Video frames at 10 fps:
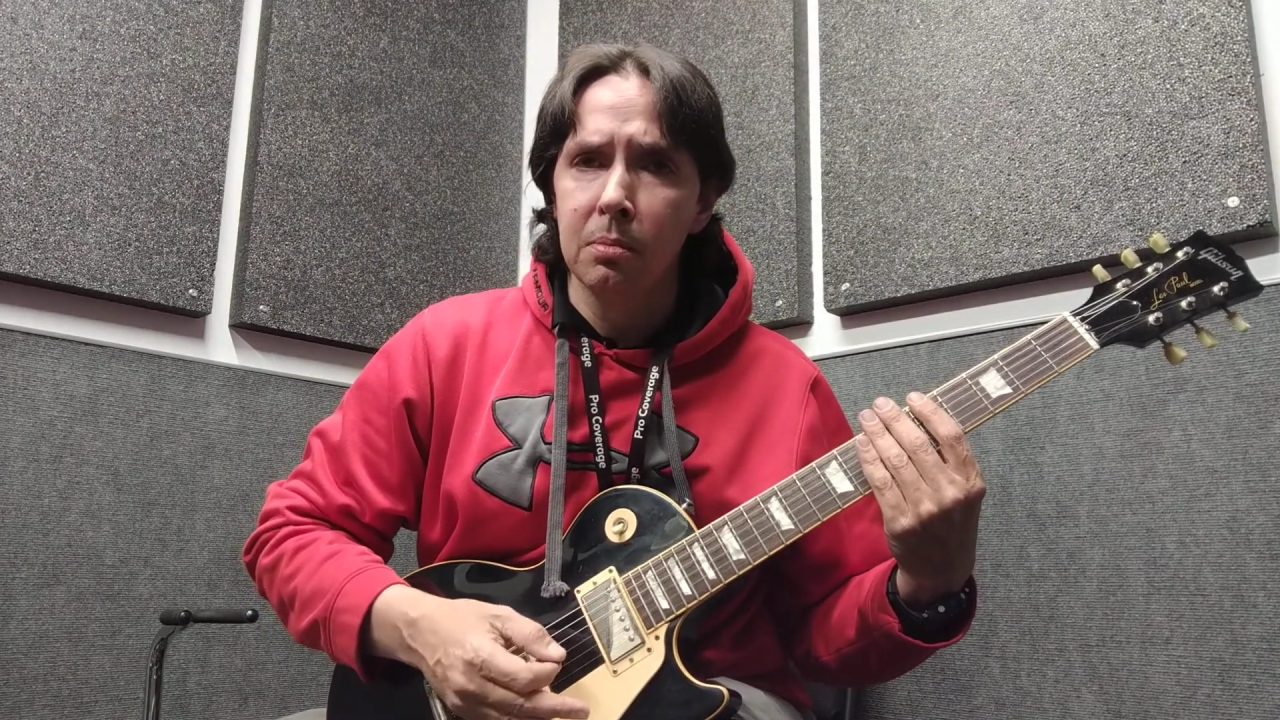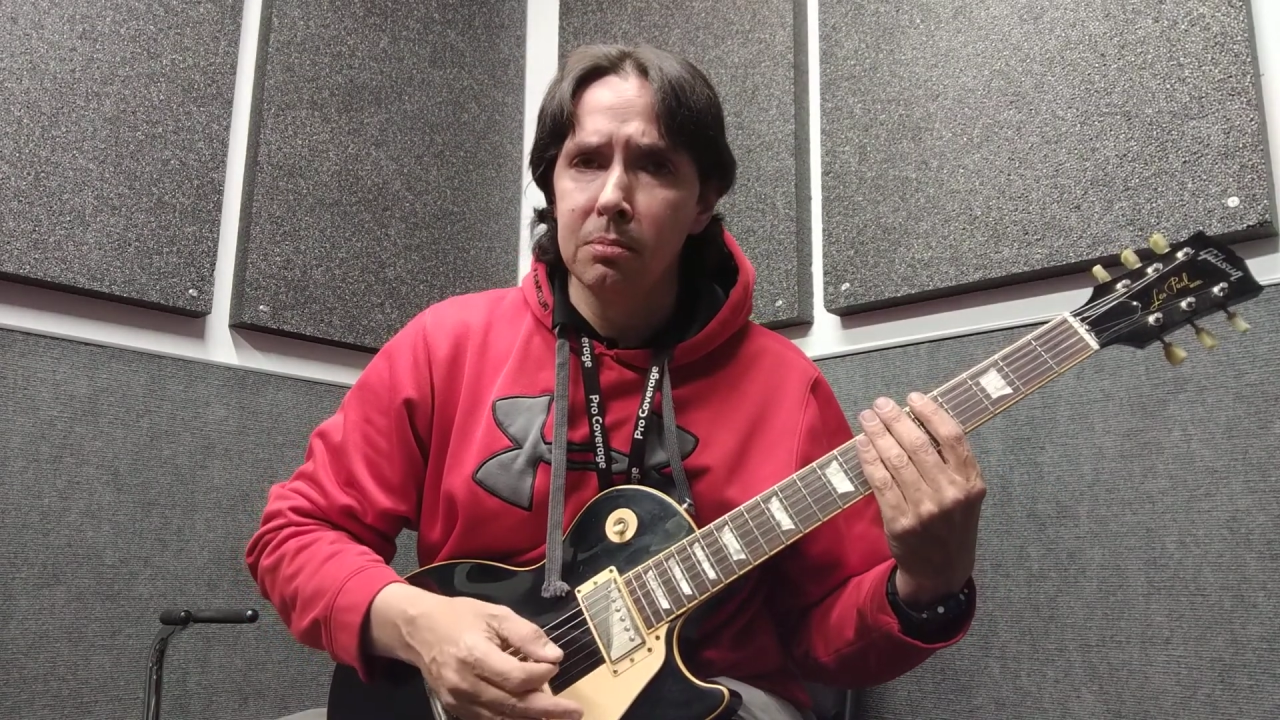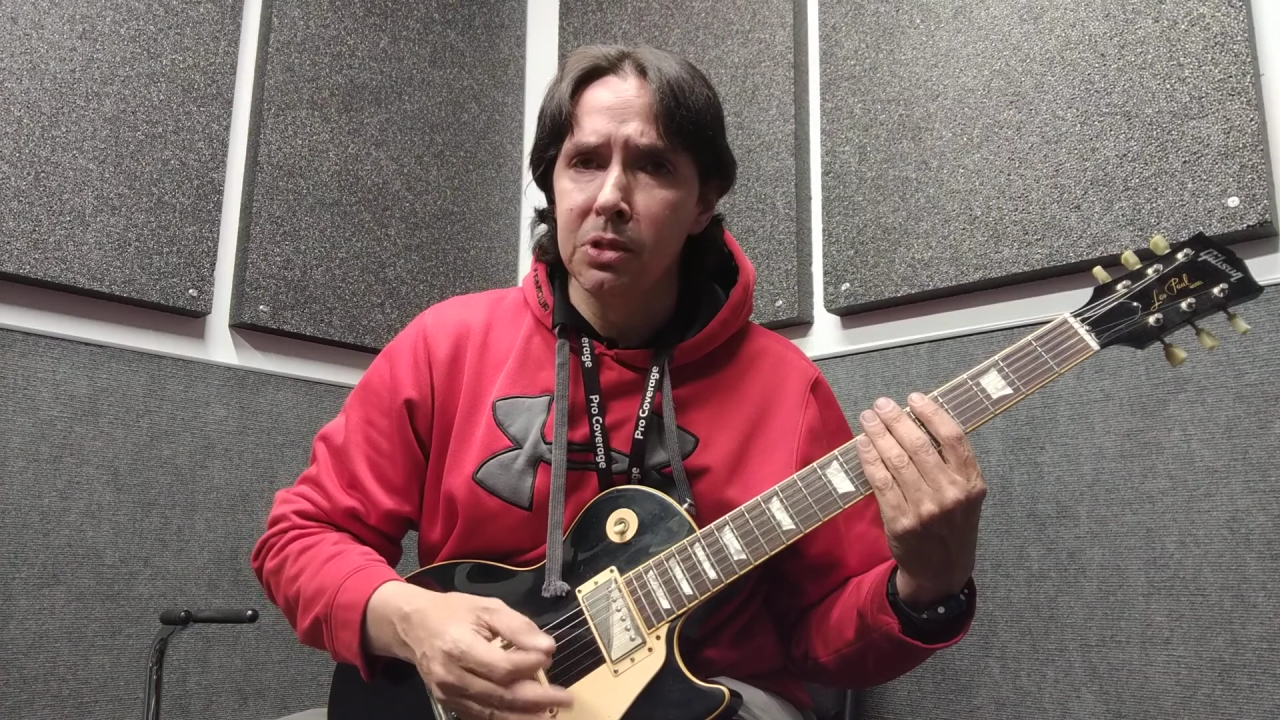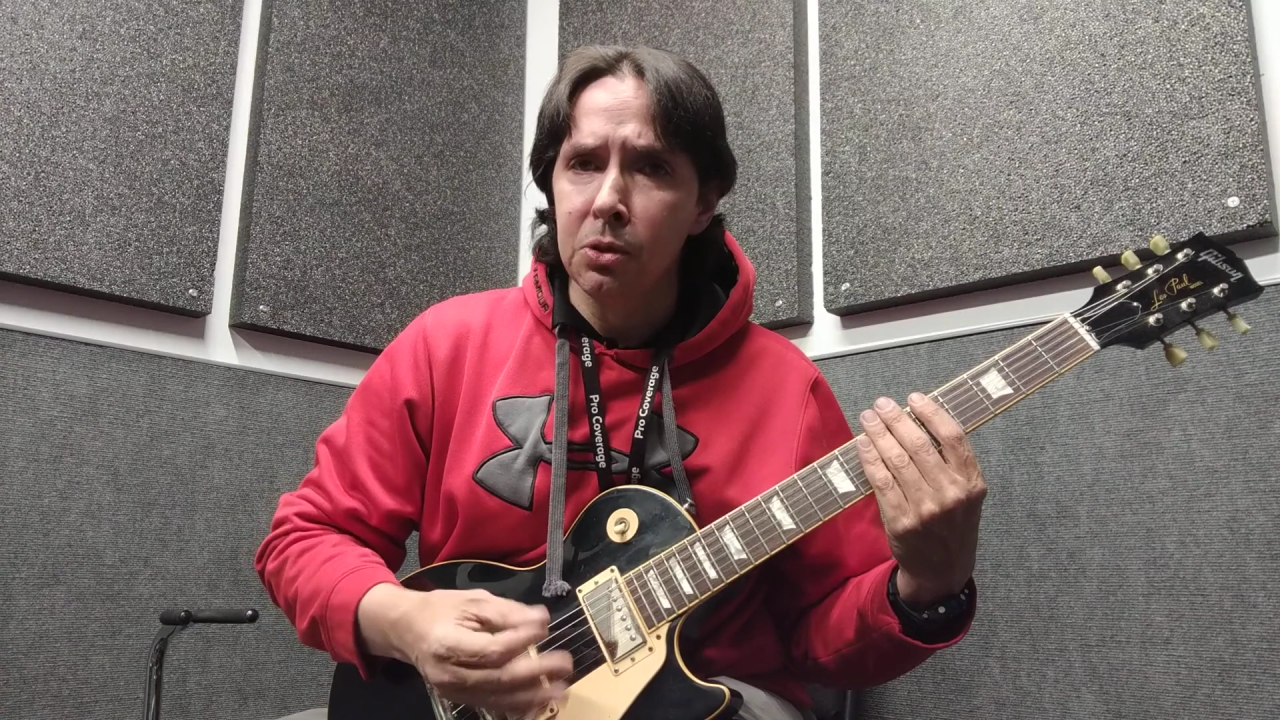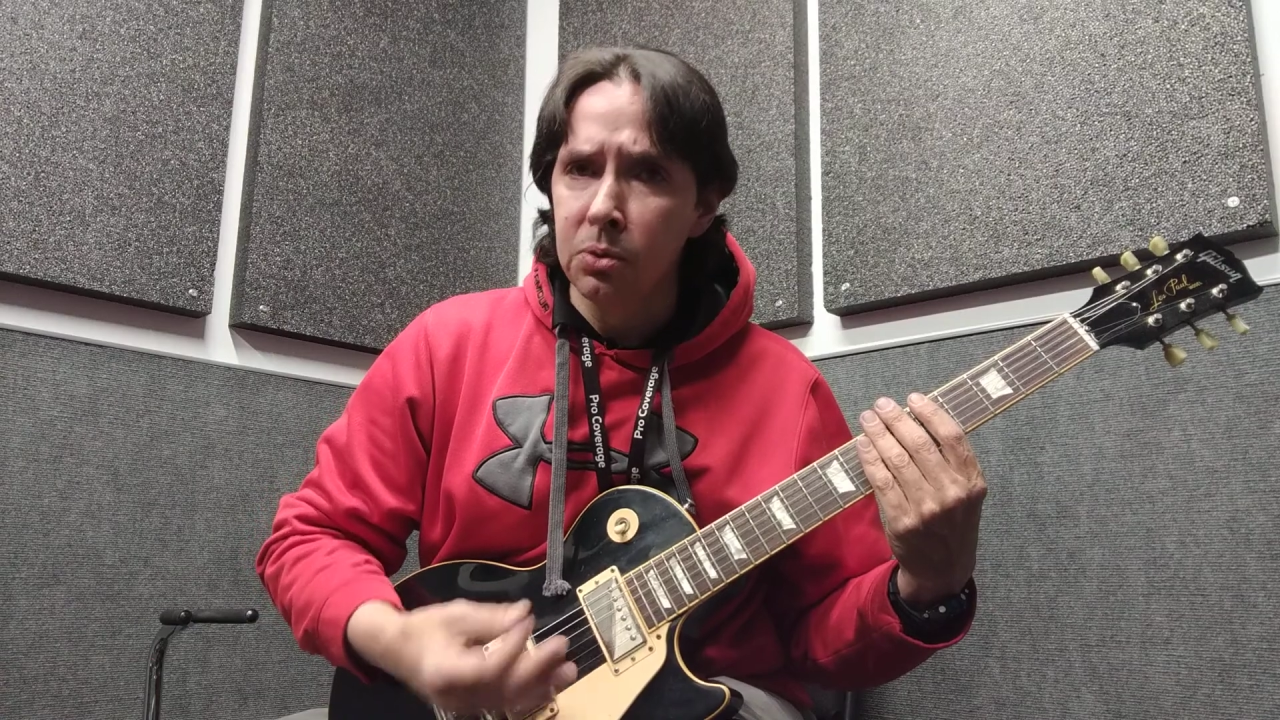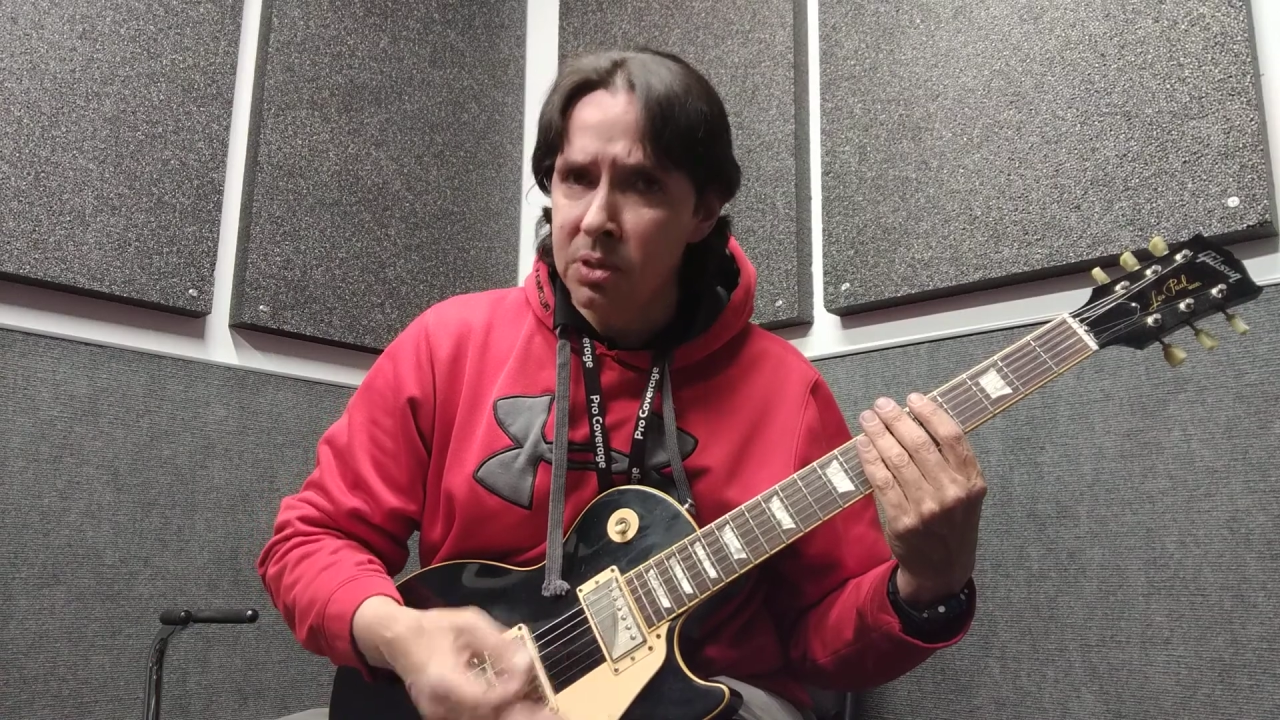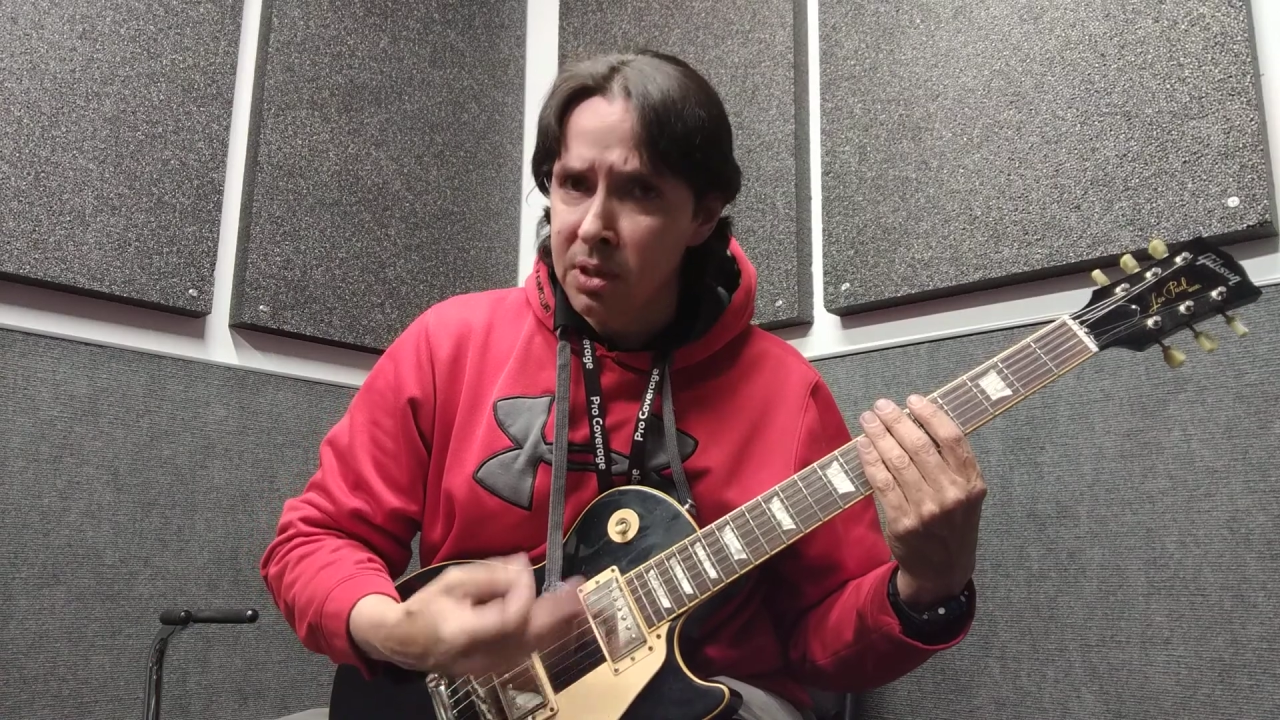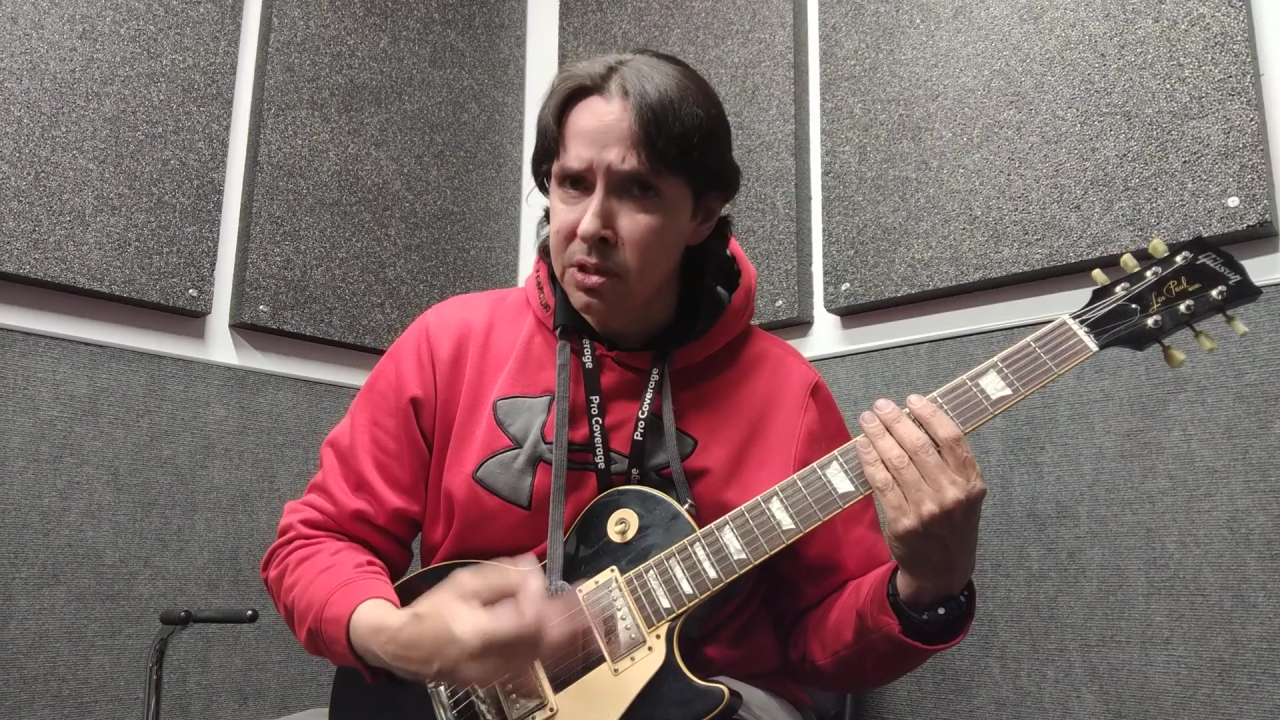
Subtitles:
mute the